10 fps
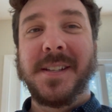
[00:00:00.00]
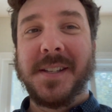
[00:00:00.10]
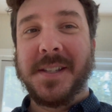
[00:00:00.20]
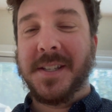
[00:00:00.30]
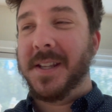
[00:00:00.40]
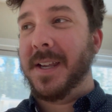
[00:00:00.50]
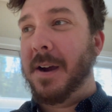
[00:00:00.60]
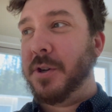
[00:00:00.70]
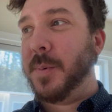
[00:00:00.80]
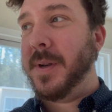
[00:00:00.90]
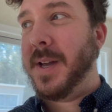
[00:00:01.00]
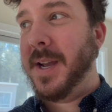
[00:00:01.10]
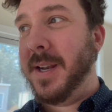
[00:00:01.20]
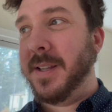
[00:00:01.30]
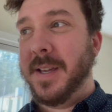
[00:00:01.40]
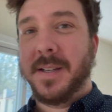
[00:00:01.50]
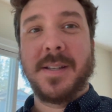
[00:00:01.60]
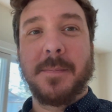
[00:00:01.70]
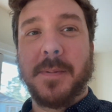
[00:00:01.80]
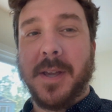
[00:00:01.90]
sitting on the couch one night at like
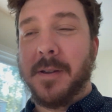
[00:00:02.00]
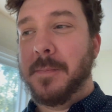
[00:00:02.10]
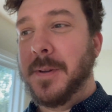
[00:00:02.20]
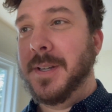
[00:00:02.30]
10 p.m.